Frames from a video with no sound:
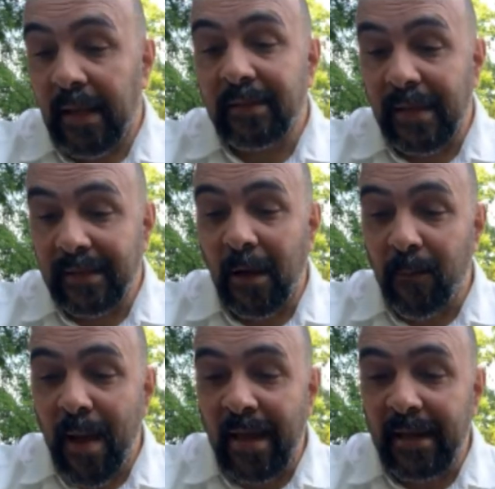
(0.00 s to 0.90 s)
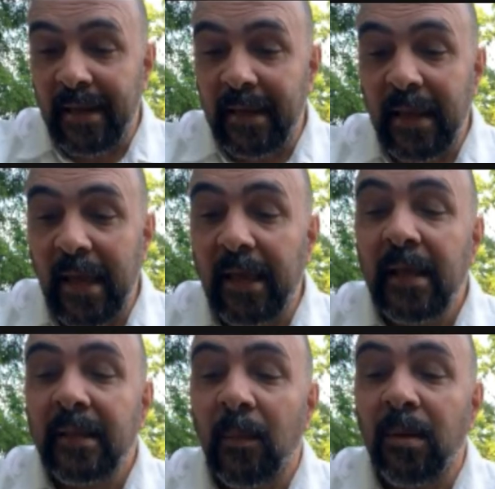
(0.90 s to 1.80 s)
that's how bad it can get.
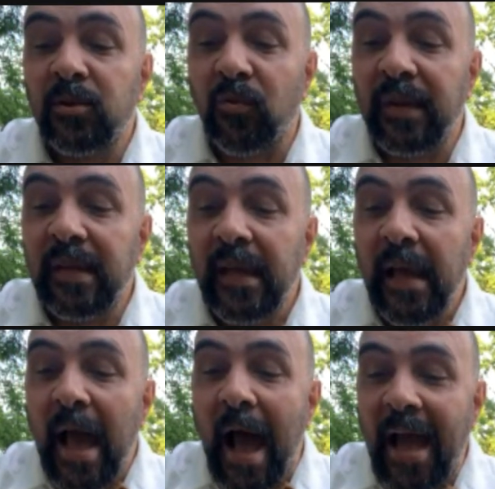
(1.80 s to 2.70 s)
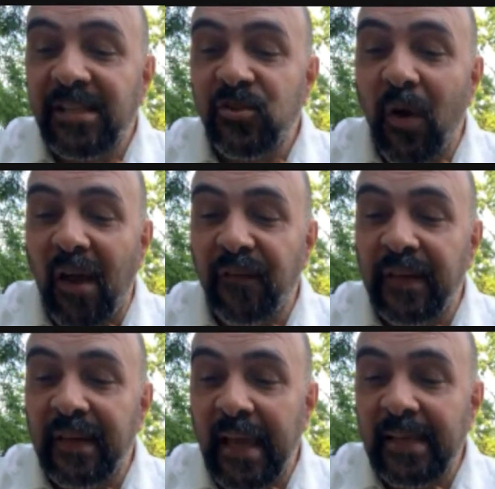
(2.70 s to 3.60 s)
Number 3, high
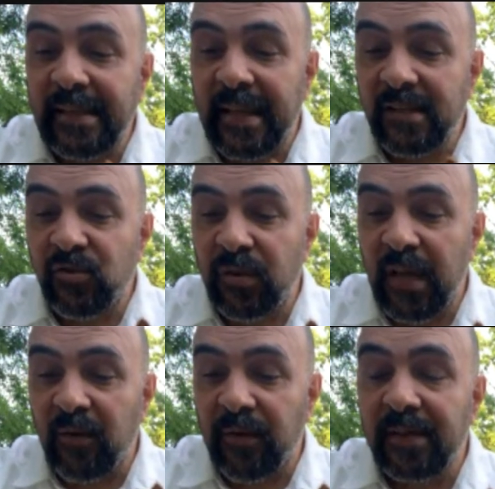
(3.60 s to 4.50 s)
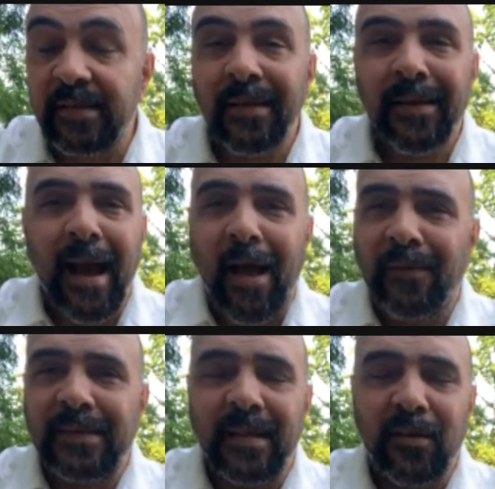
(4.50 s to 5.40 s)
traffic gates and entry areas.
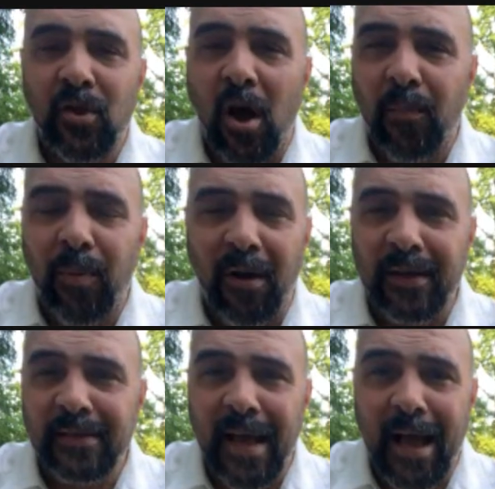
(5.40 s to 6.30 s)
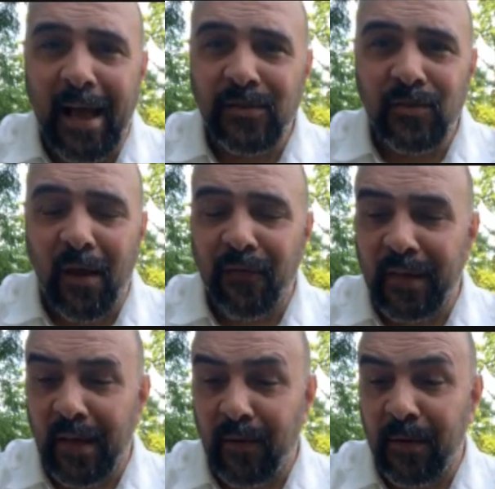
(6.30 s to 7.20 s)
Obviously, a dog park is a high traffic
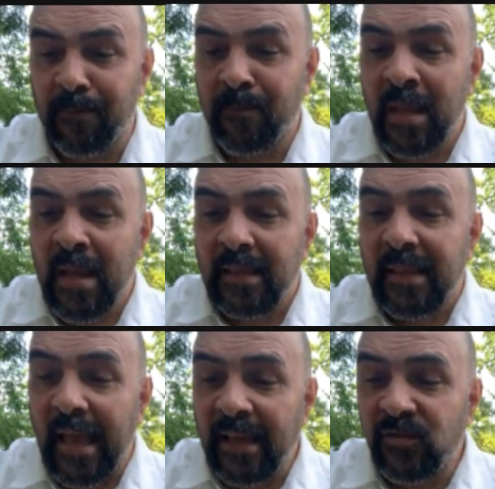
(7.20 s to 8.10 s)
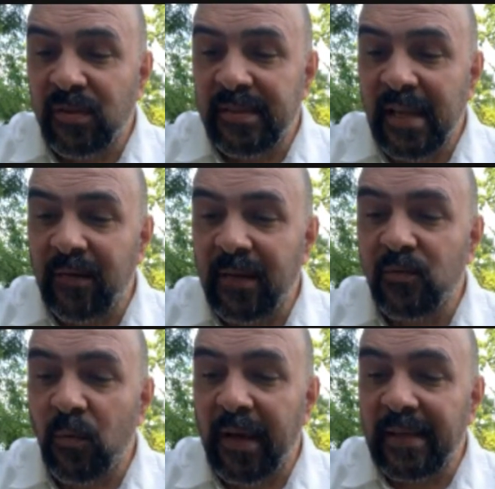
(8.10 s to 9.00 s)
area. The entrance area is
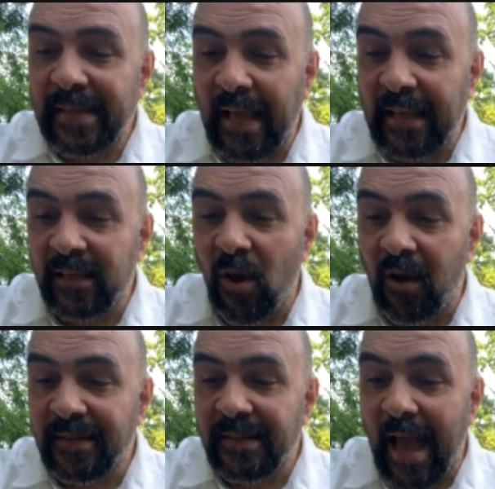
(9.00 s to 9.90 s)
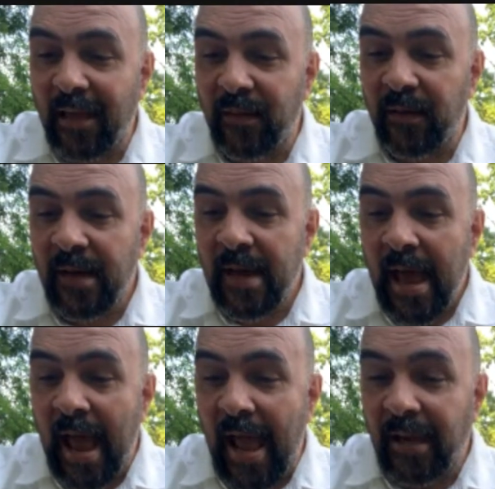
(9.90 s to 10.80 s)
where excited dogs gather
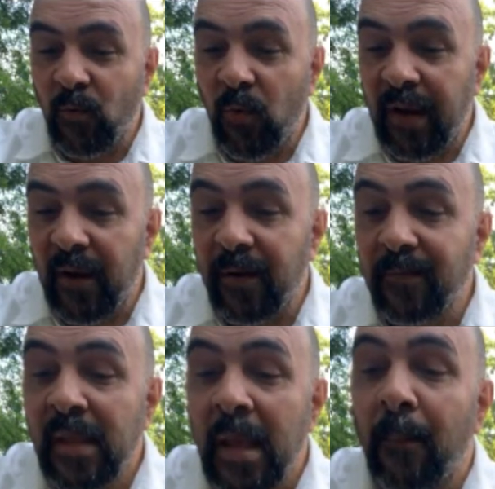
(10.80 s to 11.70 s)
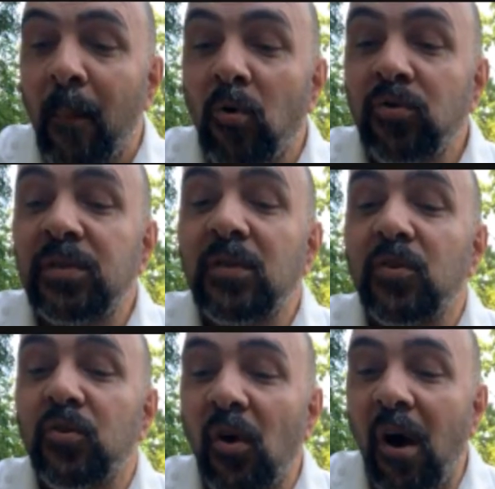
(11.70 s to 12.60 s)
and where most
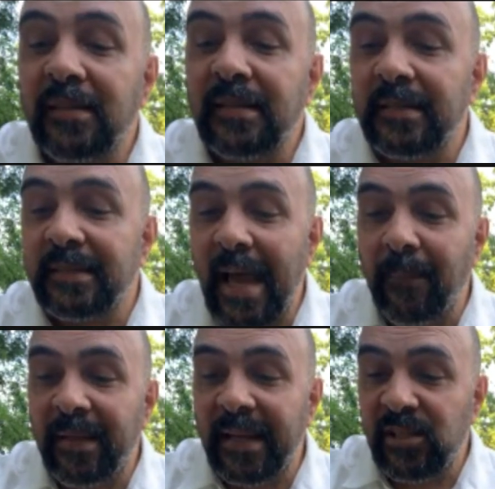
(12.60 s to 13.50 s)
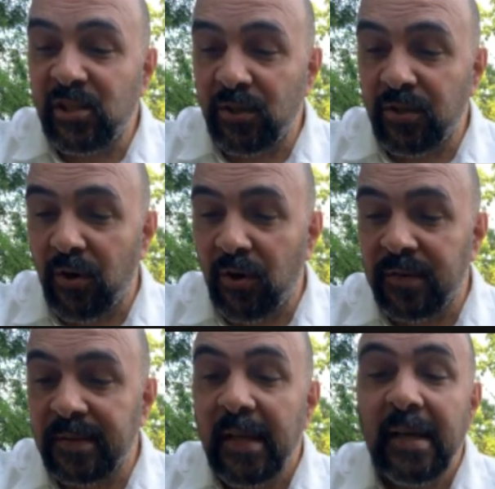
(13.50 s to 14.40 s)
cross contamination
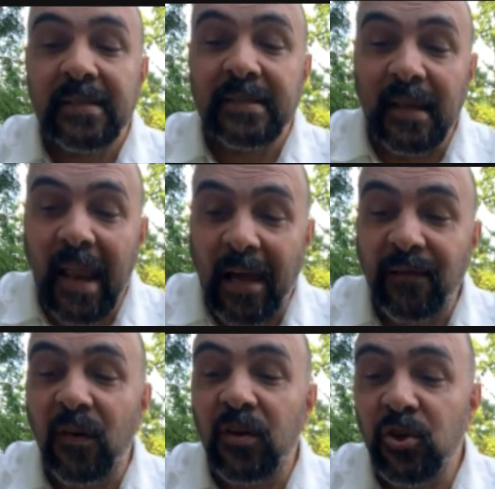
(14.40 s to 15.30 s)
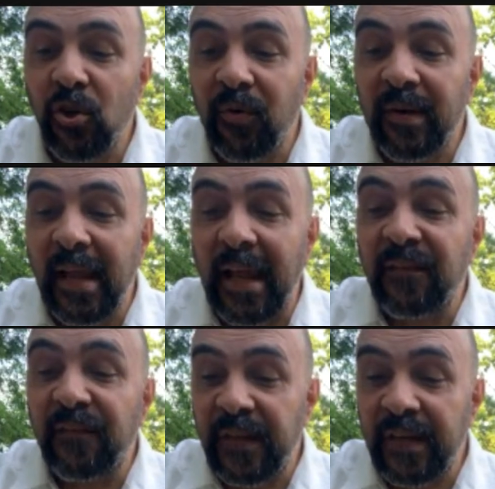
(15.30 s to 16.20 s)
occurs. Saliva, urine, and
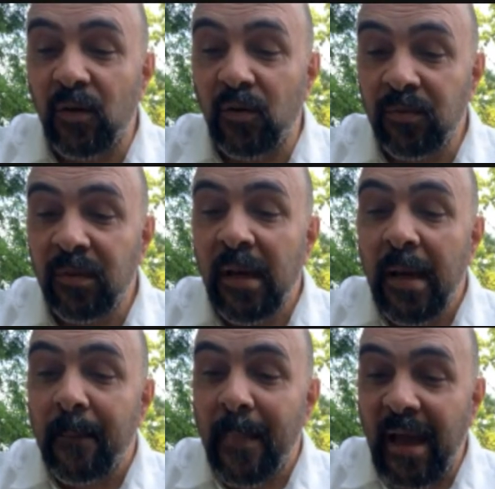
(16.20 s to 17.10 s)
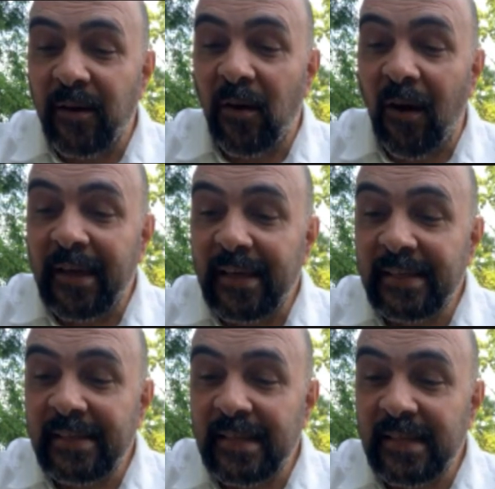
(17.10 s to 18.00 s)
fecal matter are
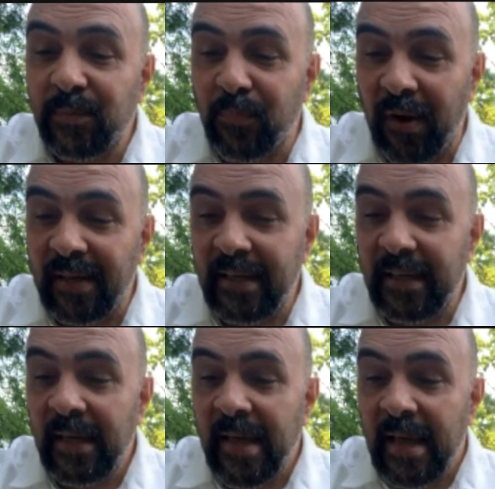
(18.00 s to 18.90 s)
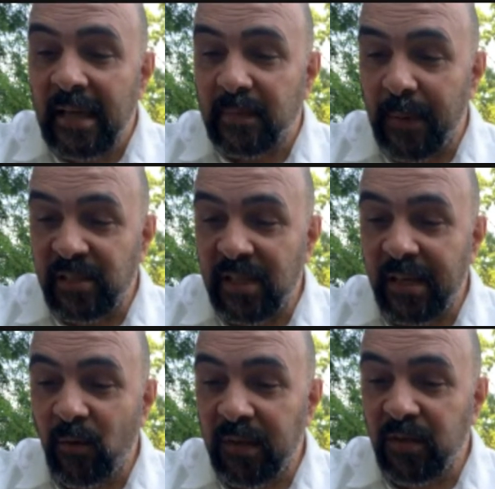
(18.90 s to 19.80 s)
easily spread here,
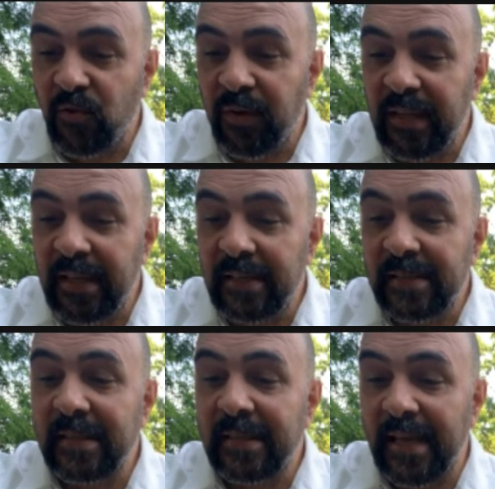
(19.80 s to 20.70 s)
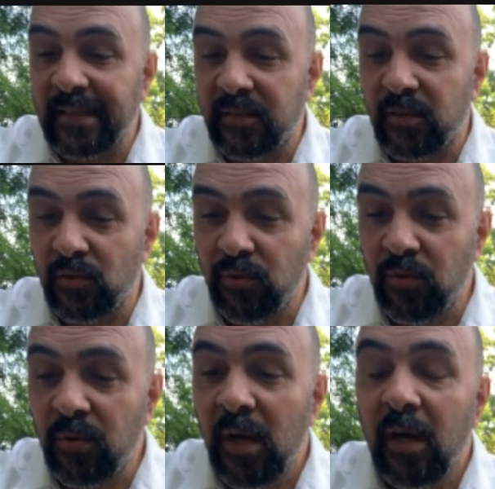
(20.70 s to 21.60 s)
especially when greetings get
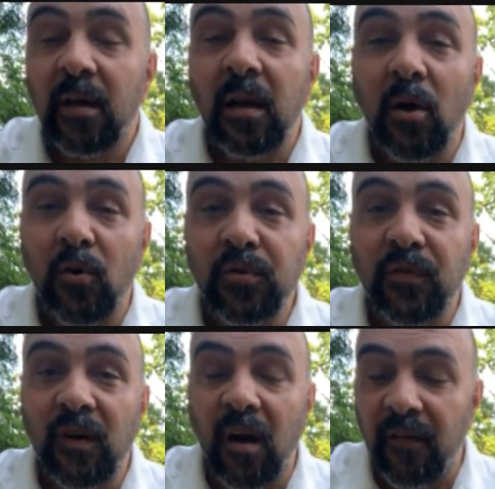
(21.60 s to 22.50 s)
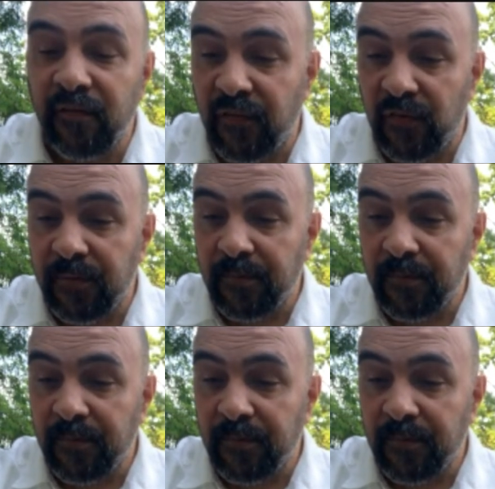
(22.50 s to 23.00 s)
too close for comfort.